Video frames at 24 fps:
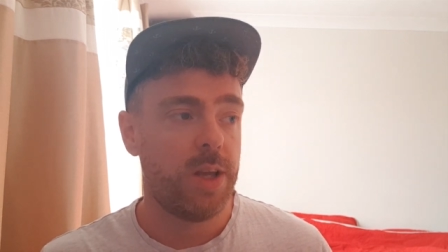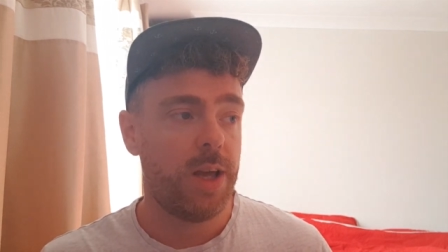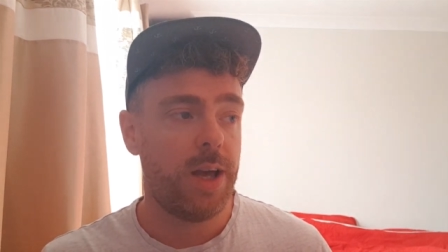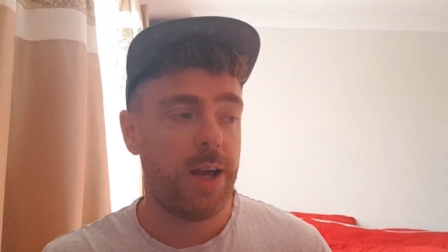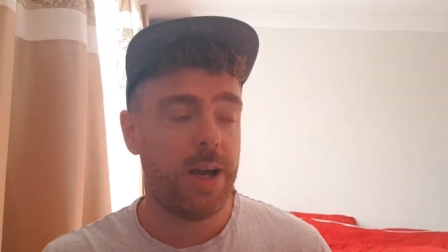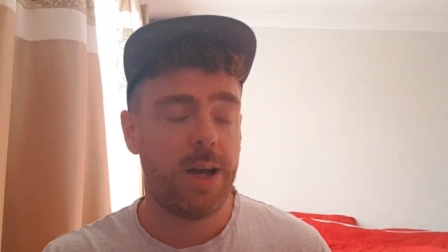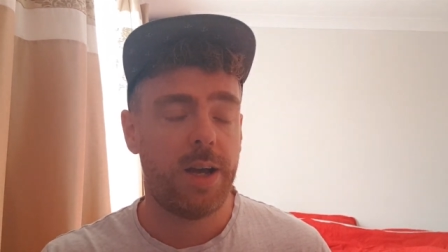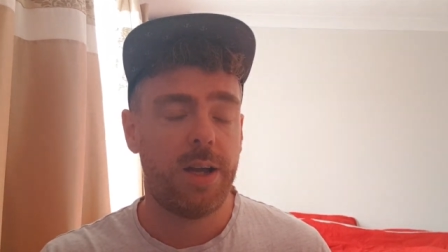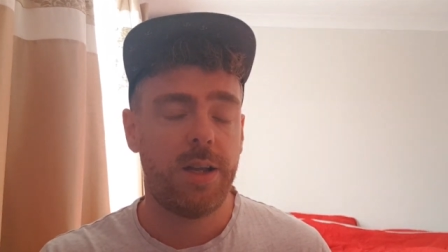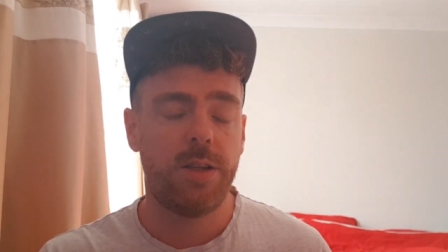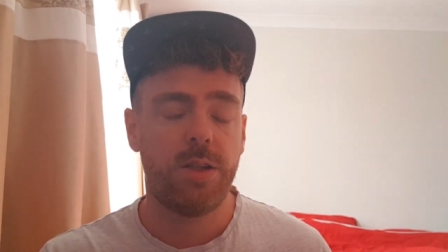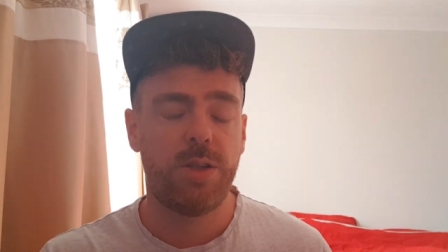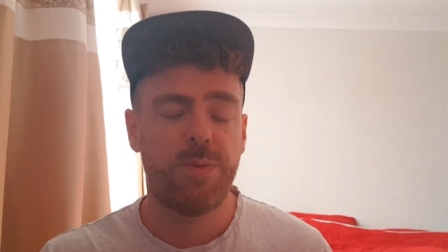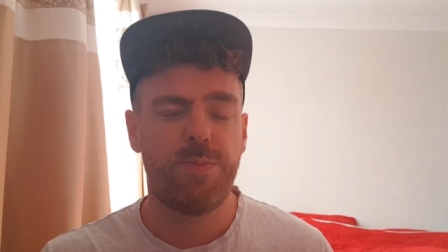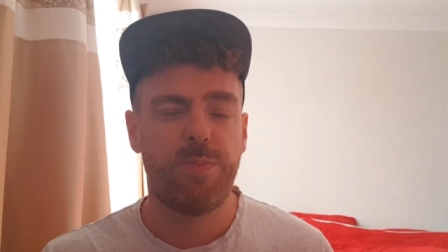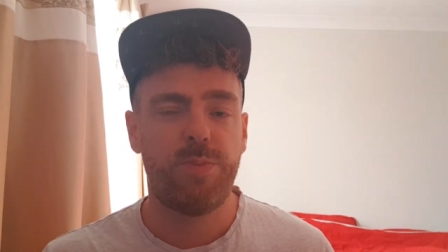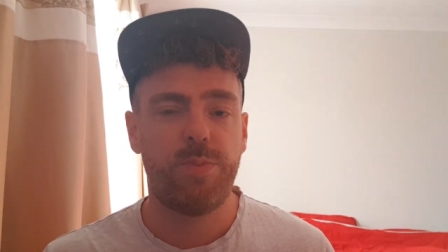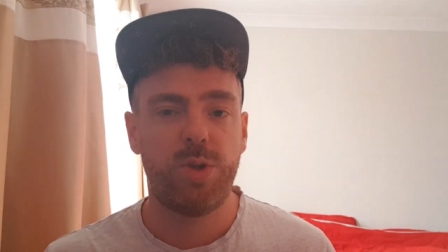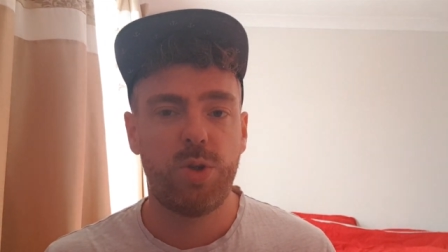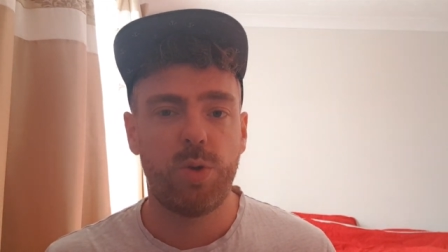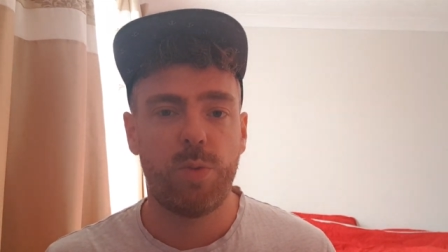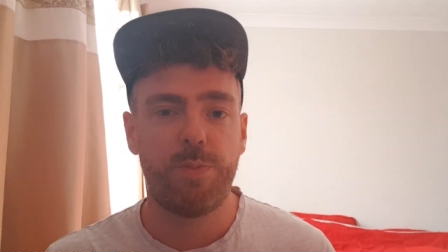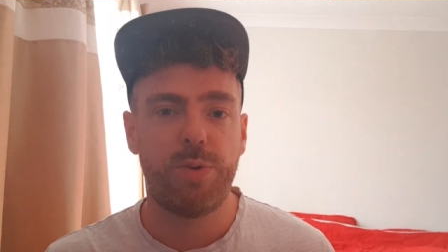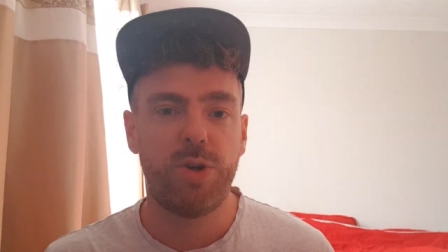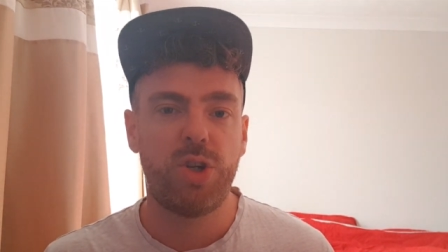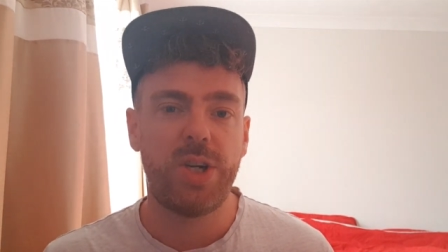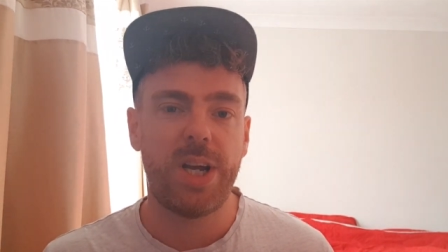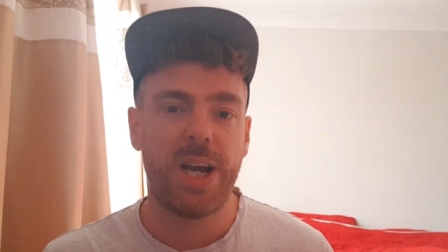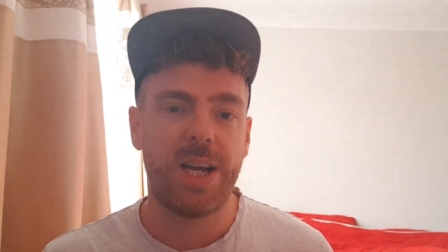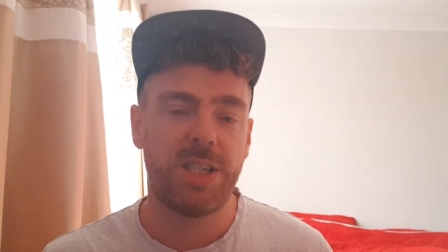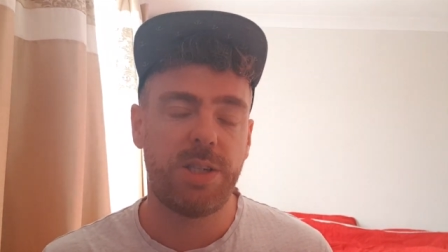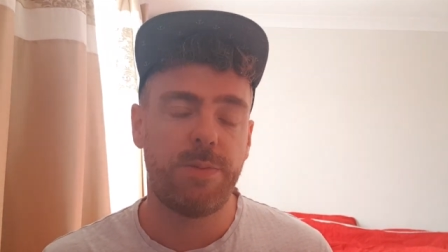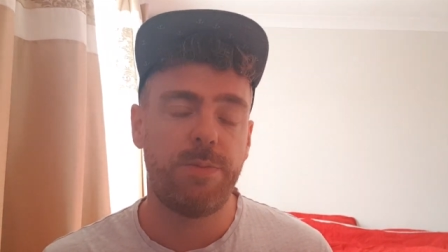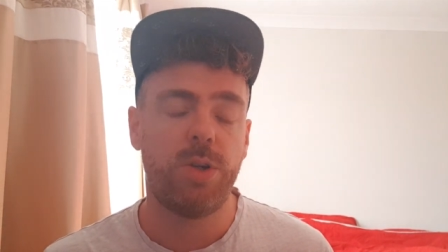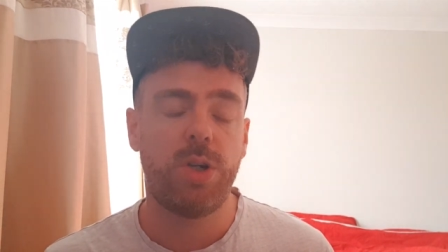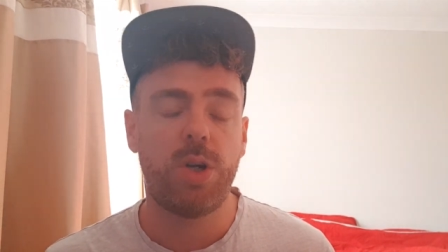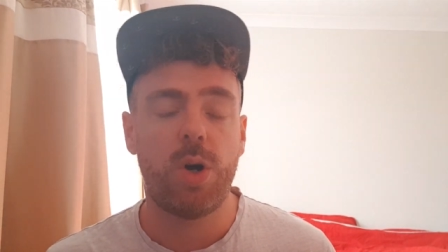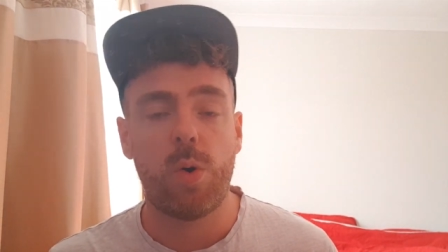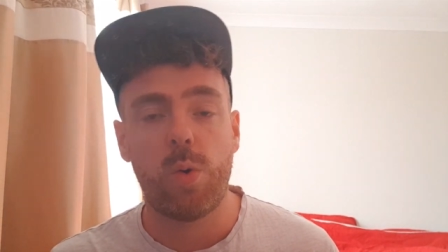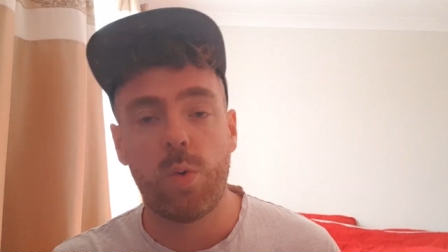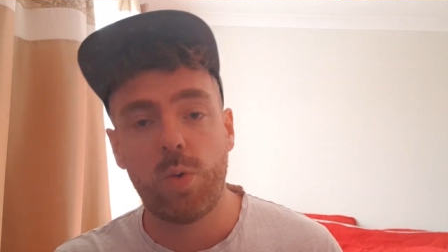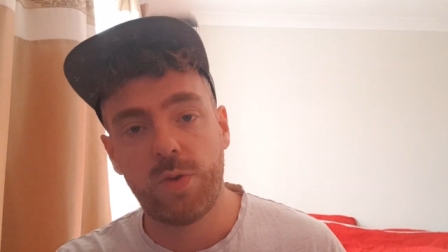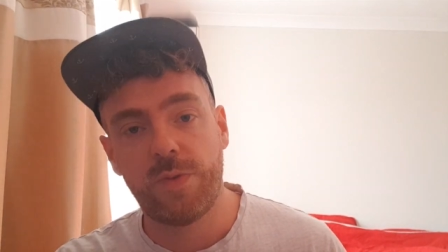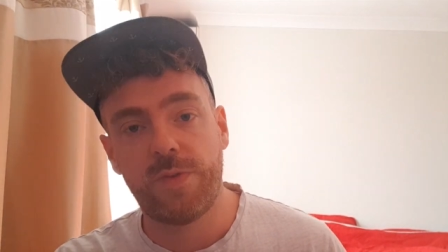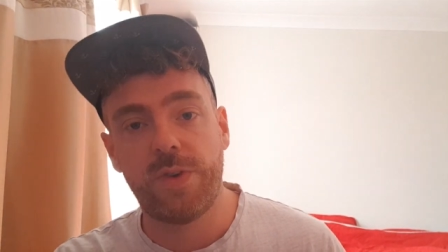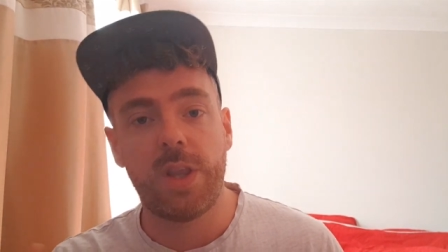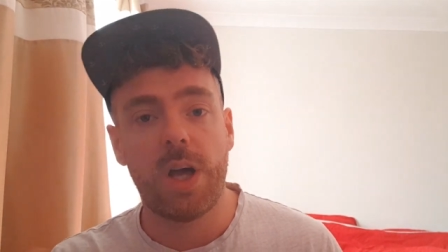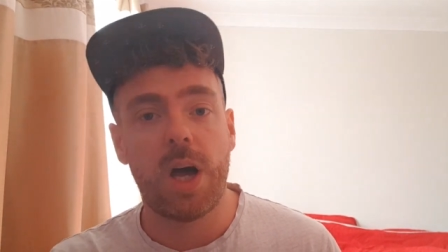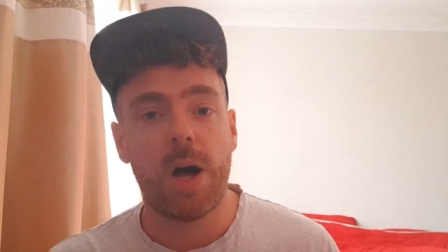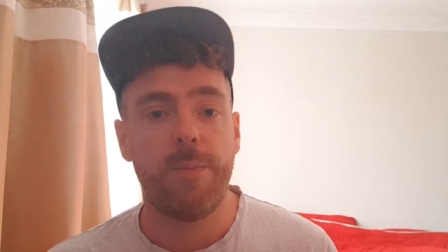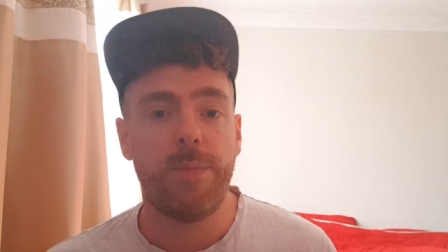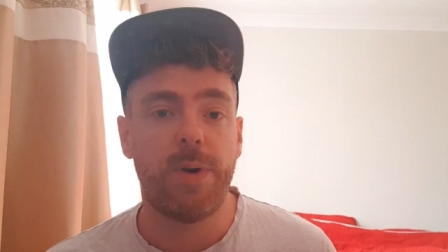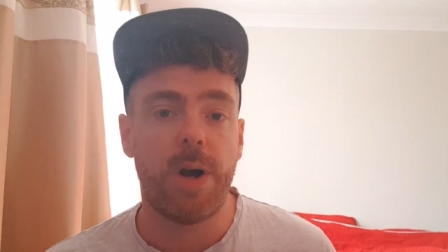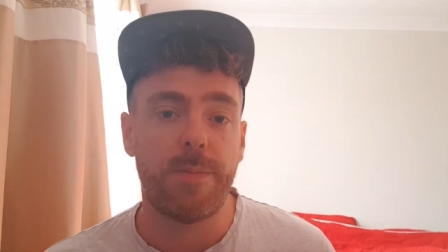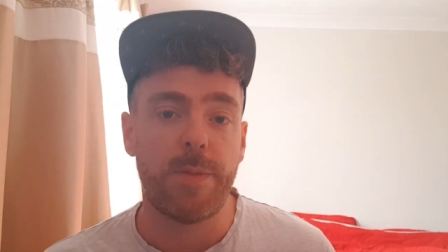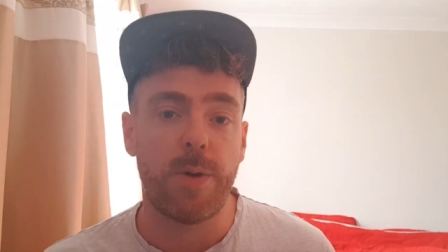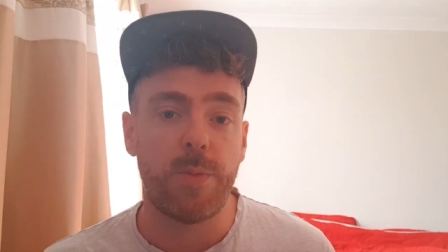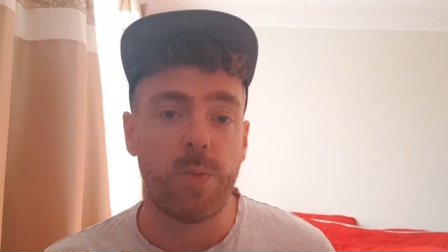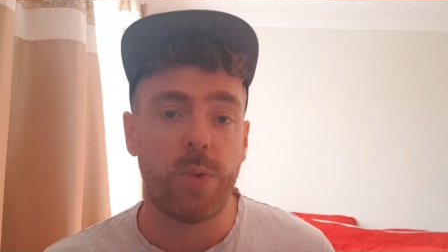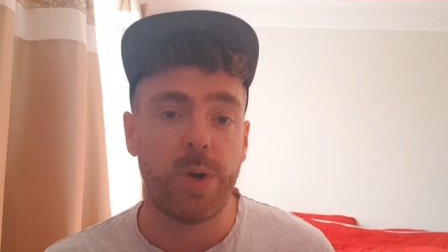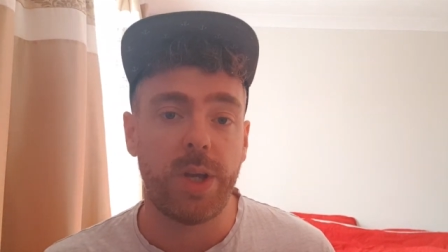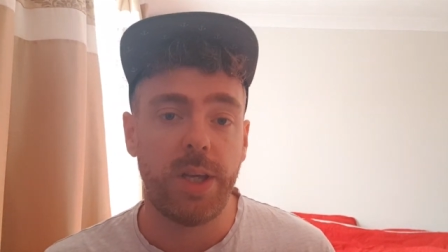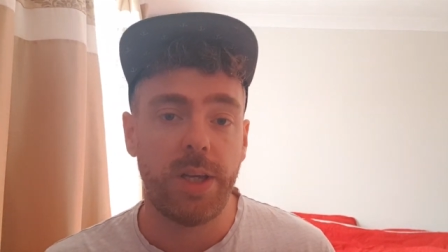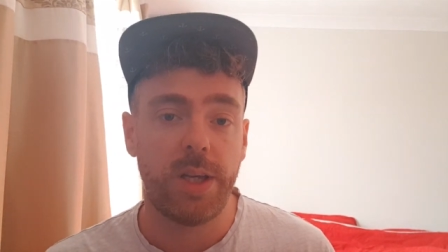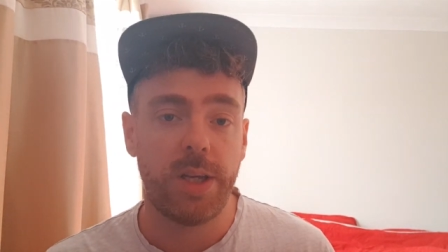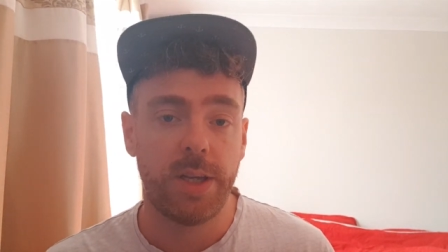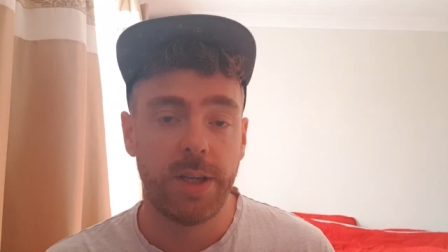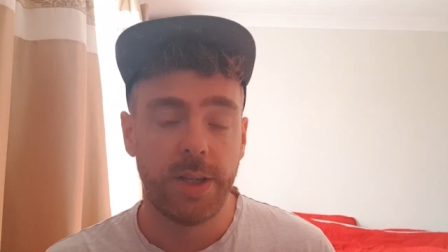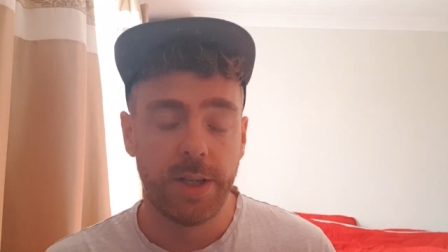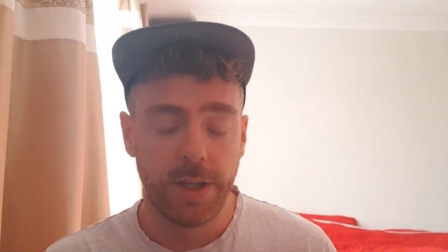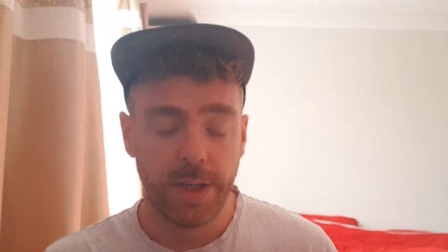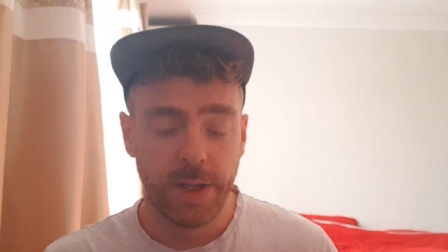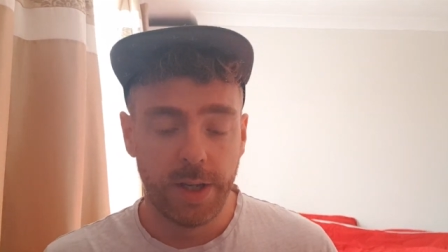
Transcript: and sort of project some goals for the upcoming week.